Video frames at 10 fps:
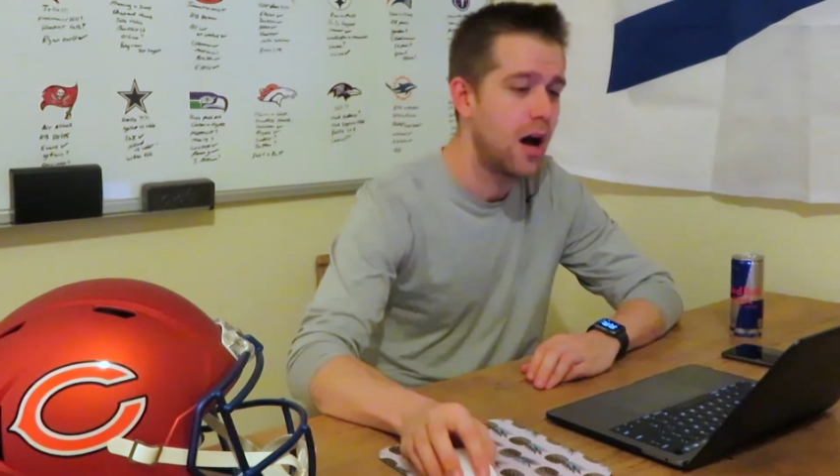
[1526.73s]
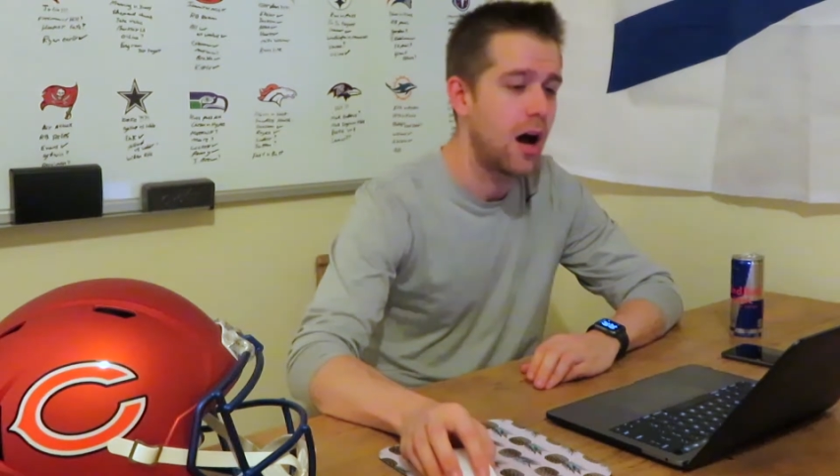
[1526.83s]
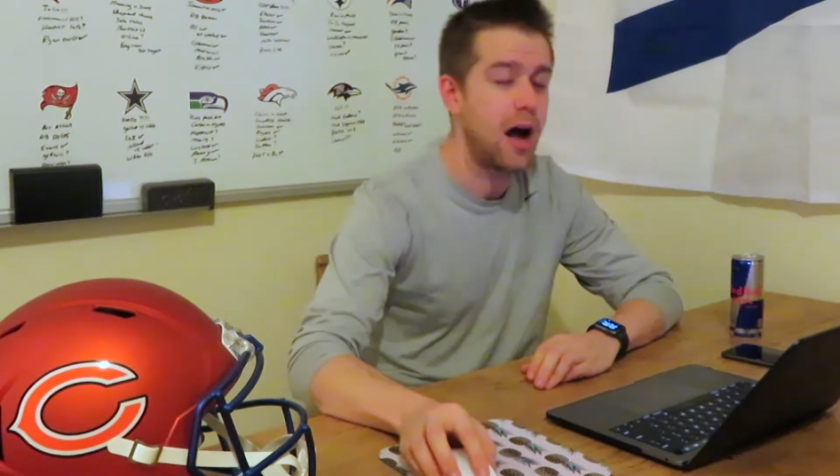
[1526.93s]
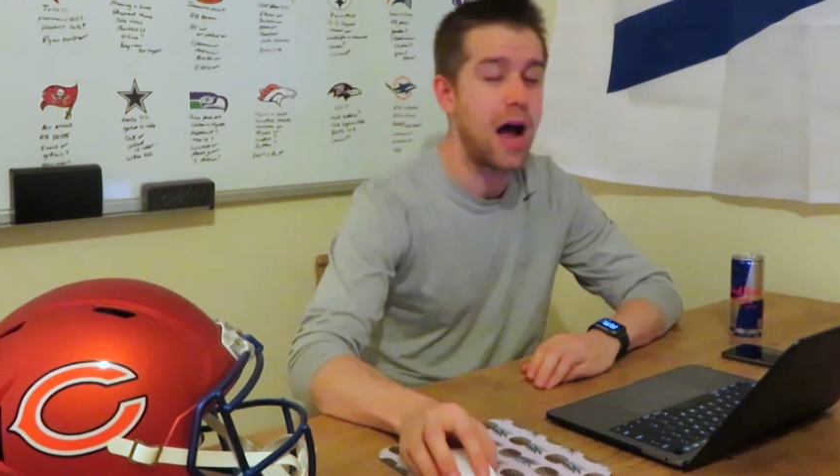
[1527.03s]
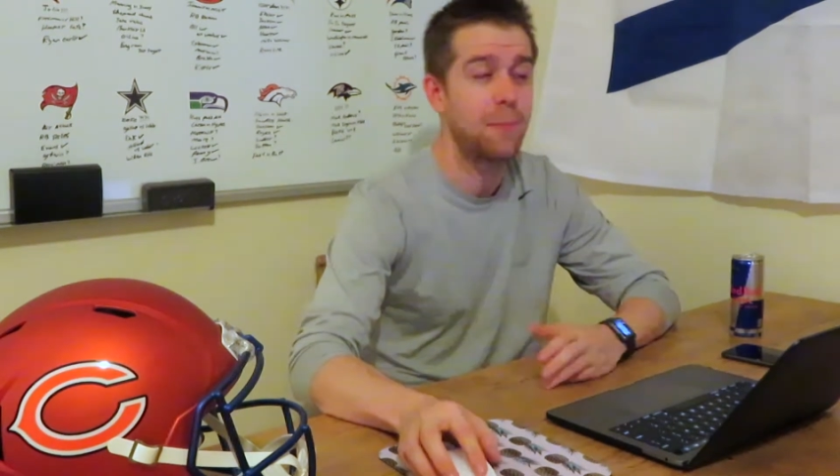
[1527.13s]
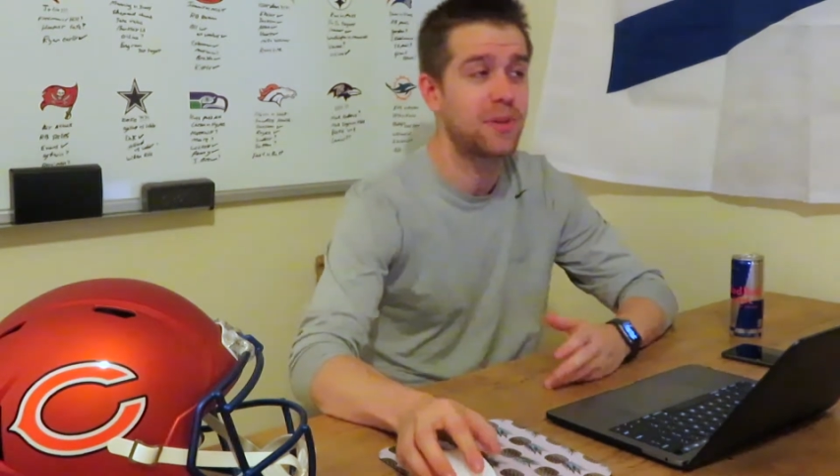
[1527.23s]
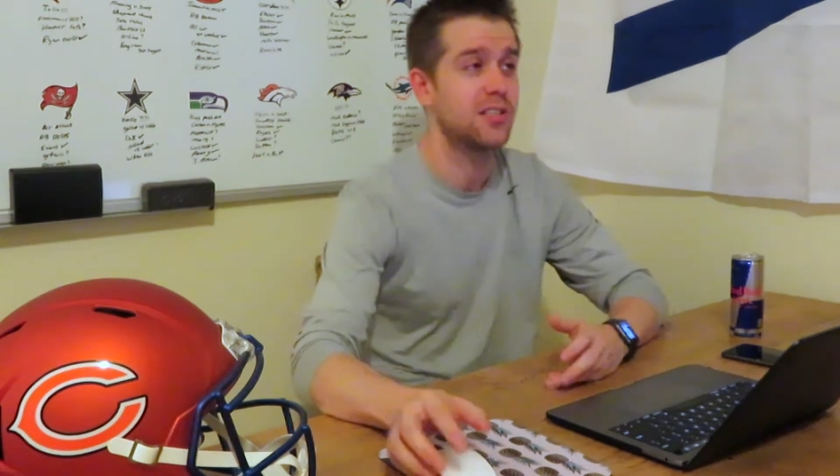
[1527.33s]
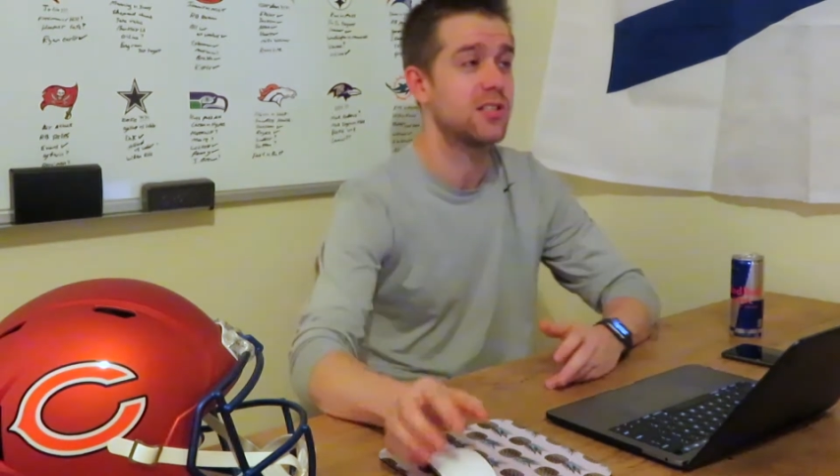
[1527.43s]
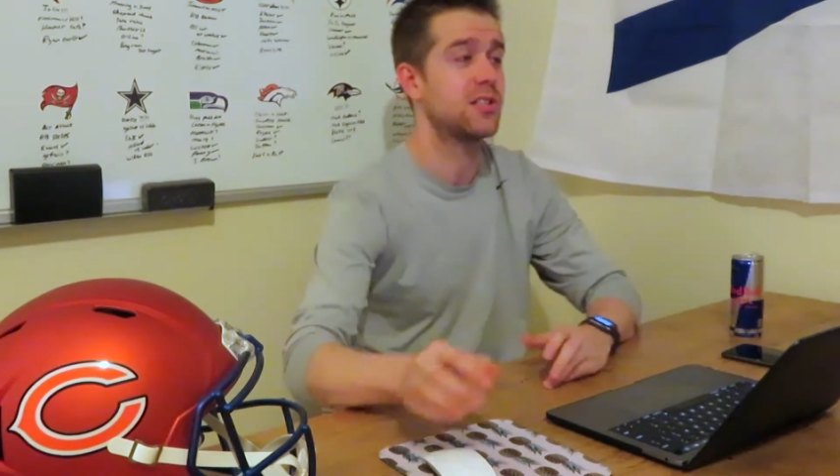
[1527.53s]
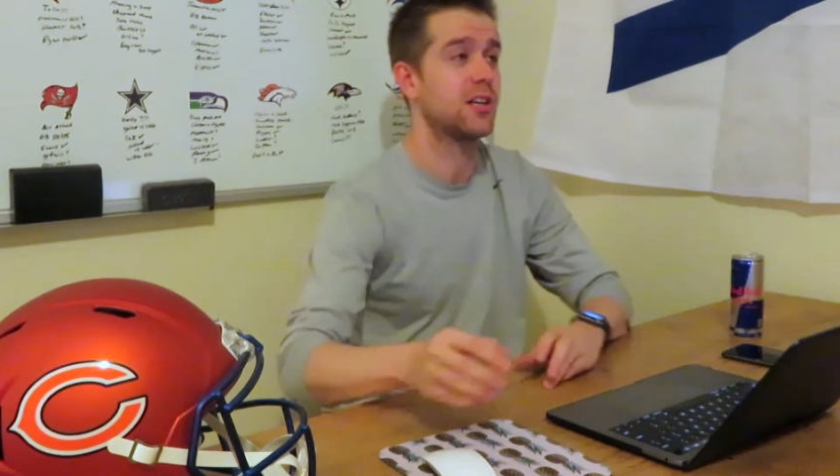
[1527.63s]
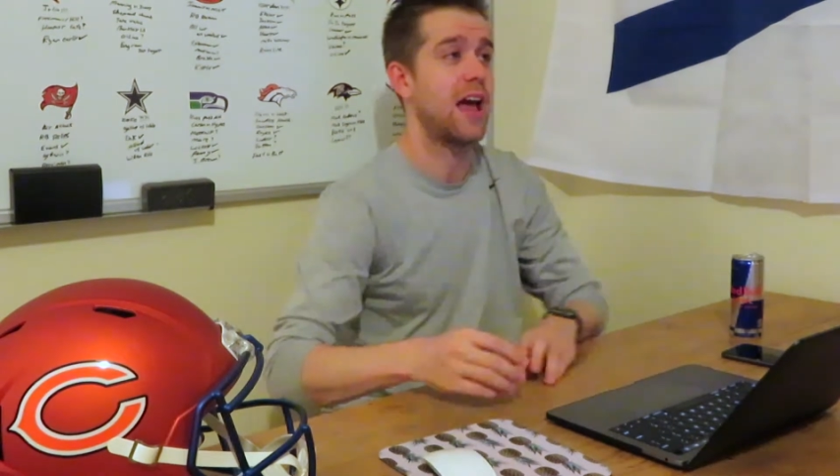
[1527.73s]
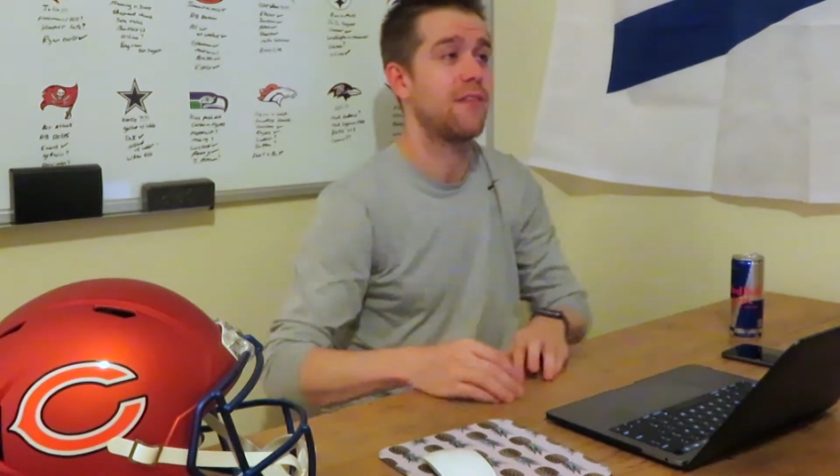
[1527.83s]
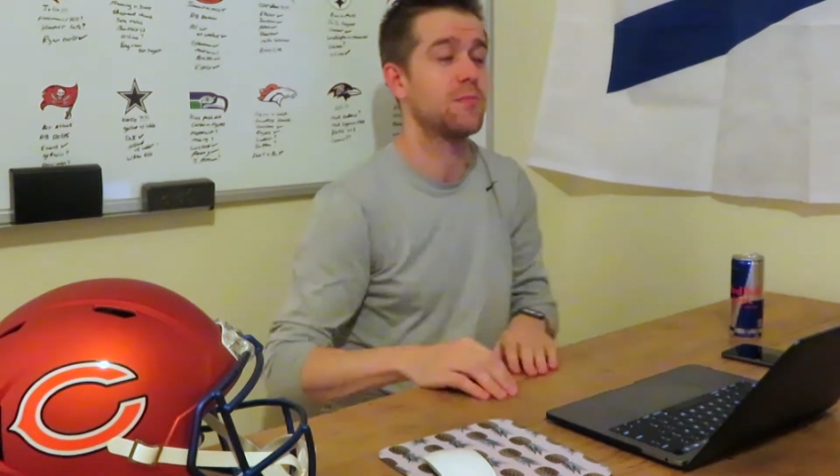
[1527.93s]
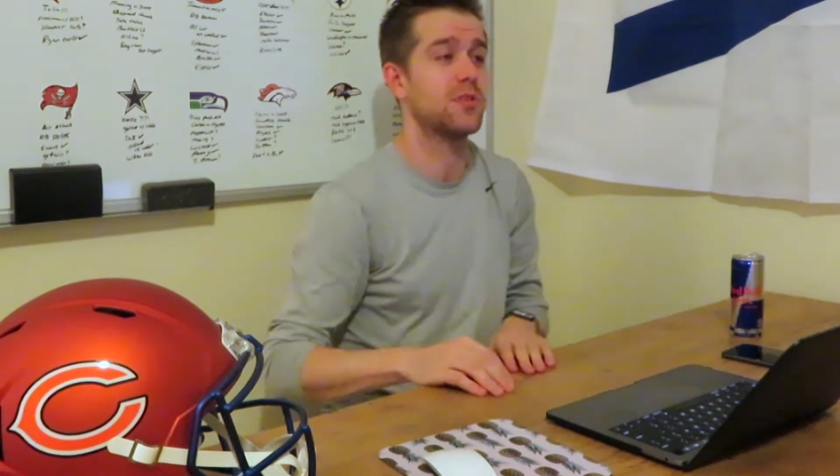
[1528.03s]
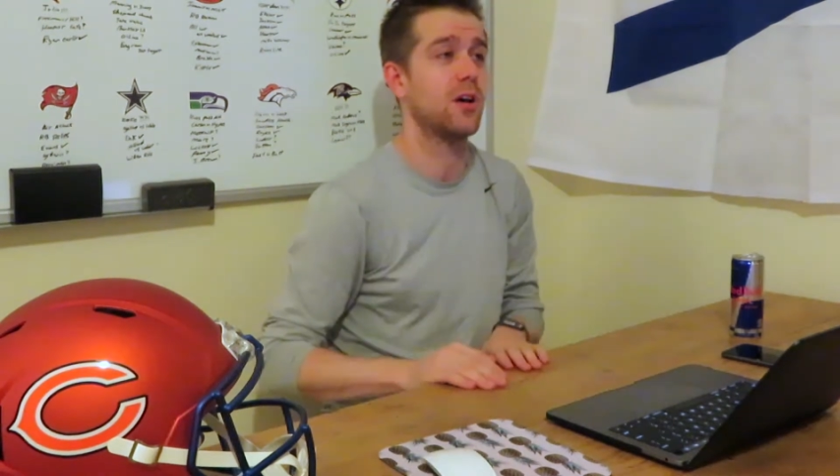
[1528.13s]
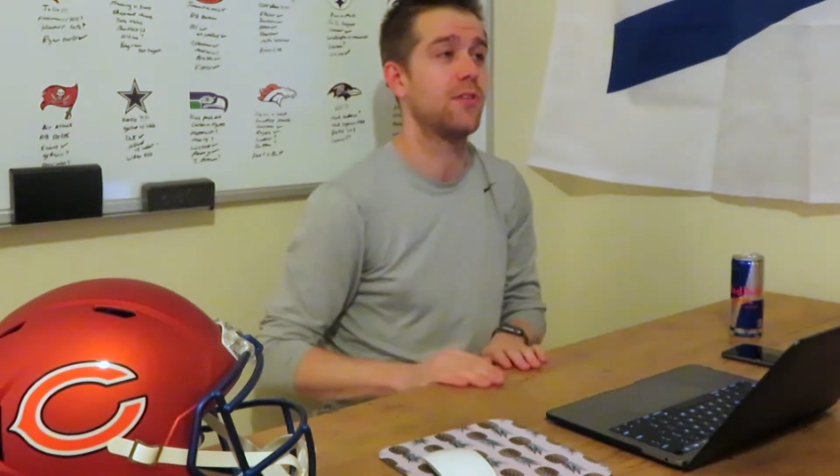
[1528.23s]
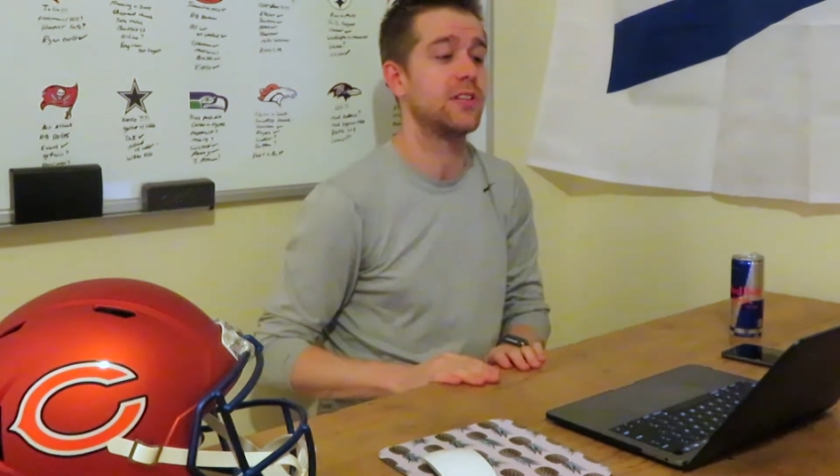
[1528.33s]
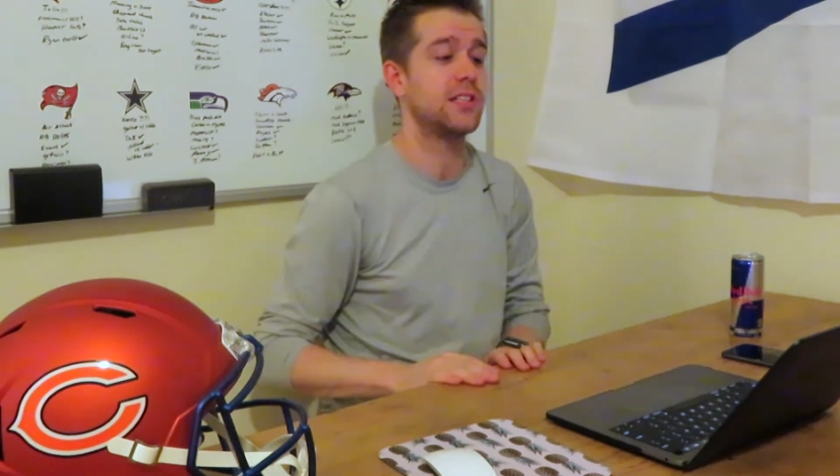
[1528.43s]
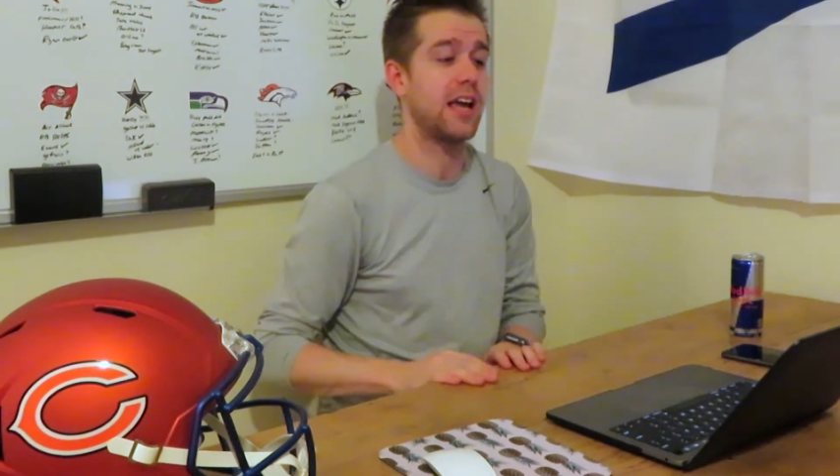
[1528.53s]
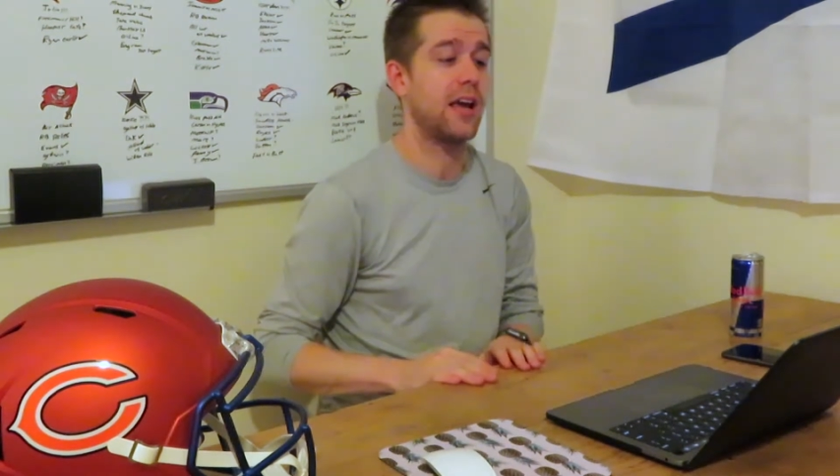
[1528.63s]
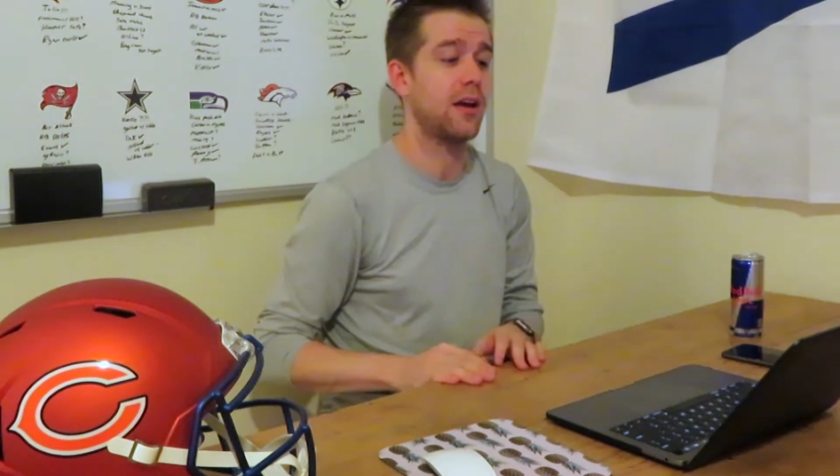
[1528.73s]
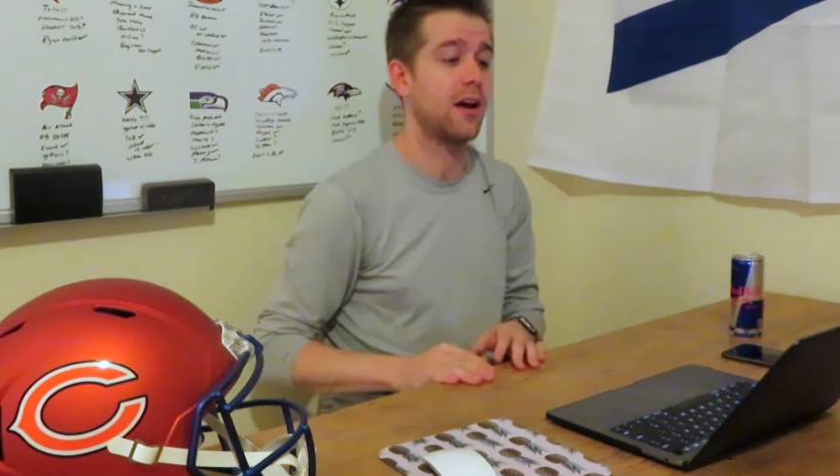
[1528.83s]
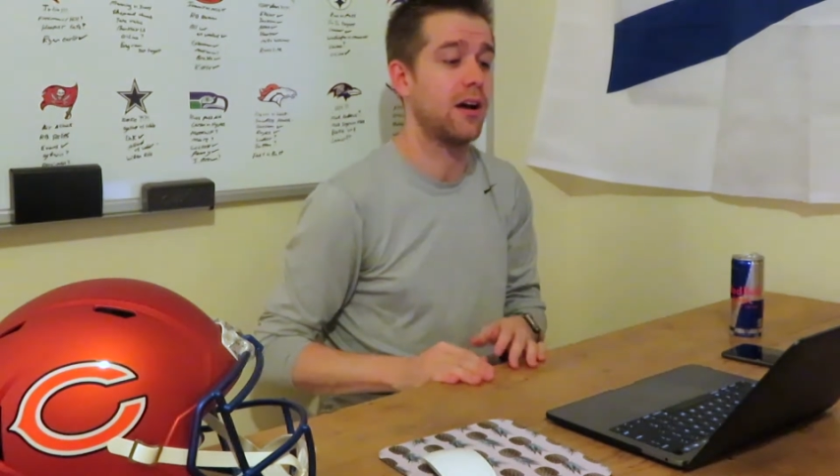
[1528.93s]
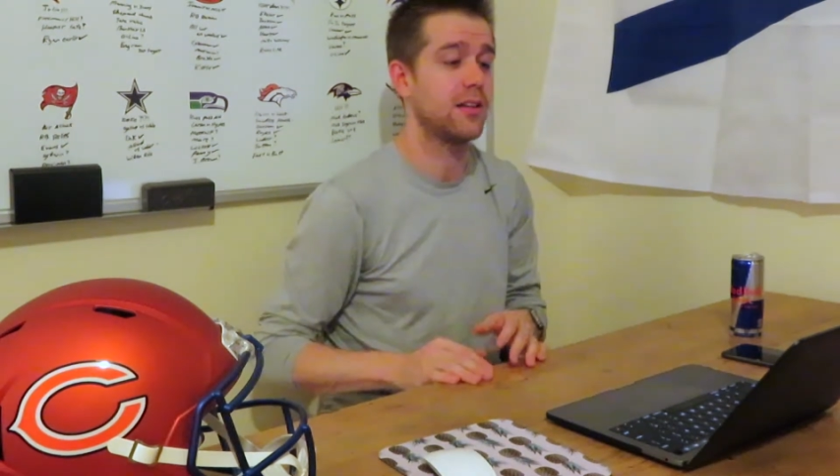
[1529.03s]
Hopkins is going to have himself a day